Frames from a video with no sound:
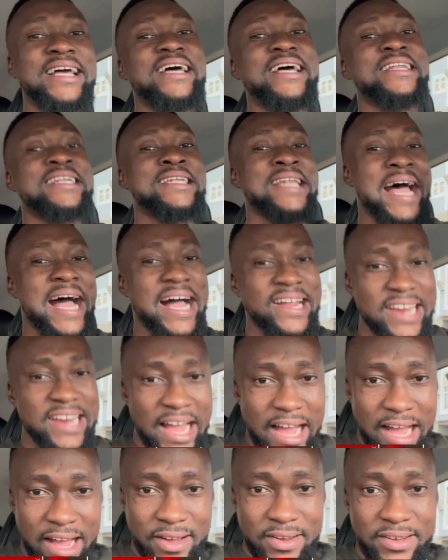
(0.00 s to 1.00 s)

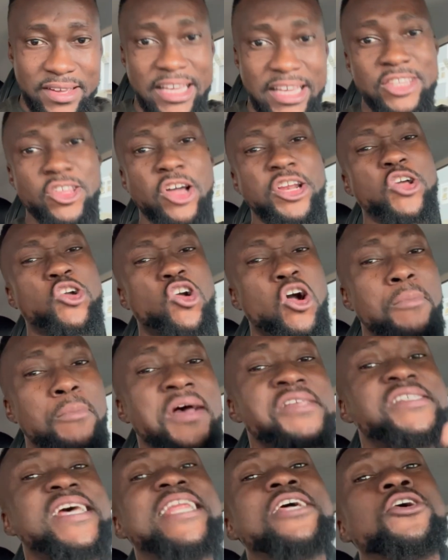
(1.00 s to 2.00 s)
Now, he don't come
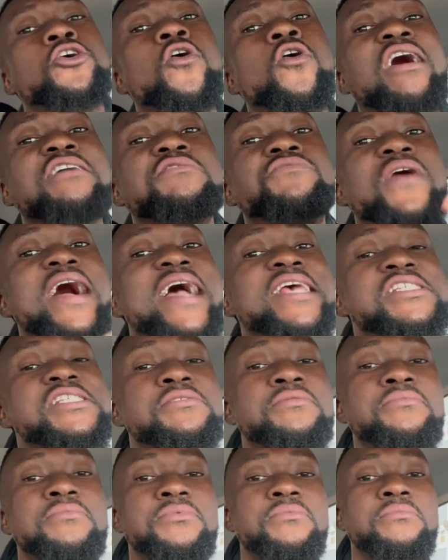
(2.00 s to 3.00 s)
outside, they go
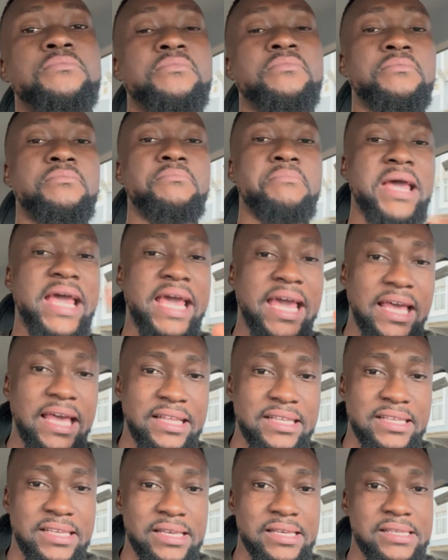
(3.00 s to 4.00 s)
advise men.
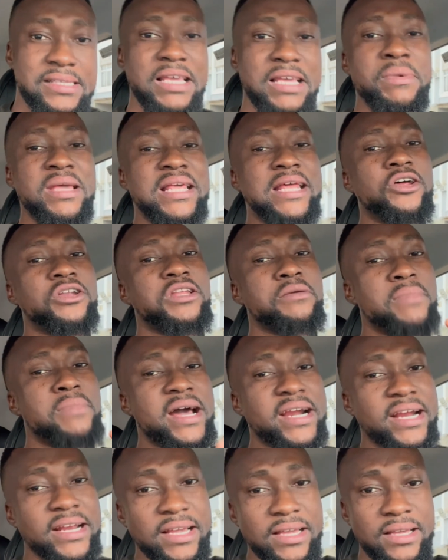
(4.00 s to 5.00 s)
Say, me, they not
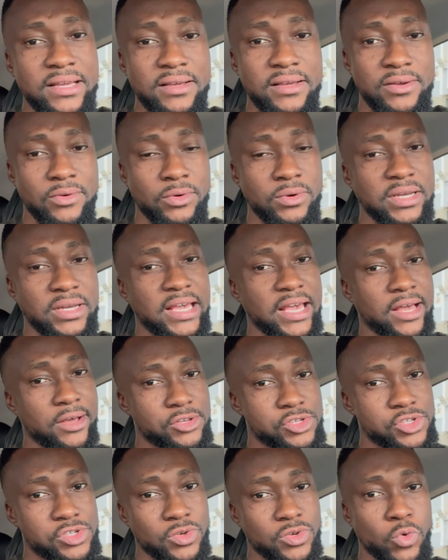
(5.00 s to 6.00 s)
marry
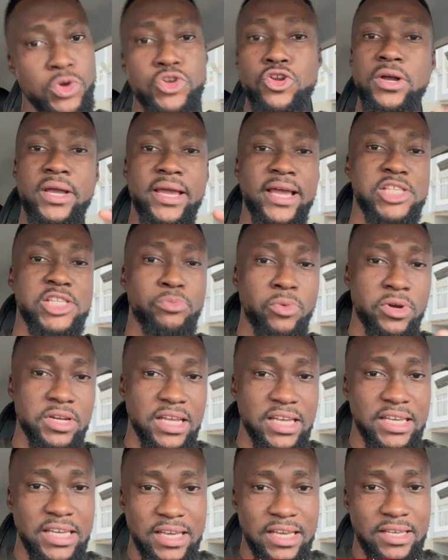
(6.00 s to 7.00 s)
girls will not get
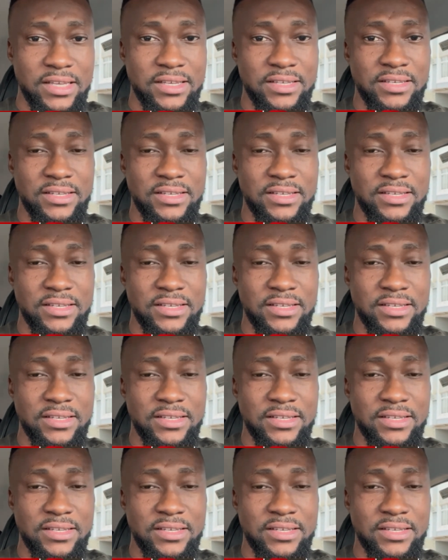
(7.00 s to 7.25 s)
money again.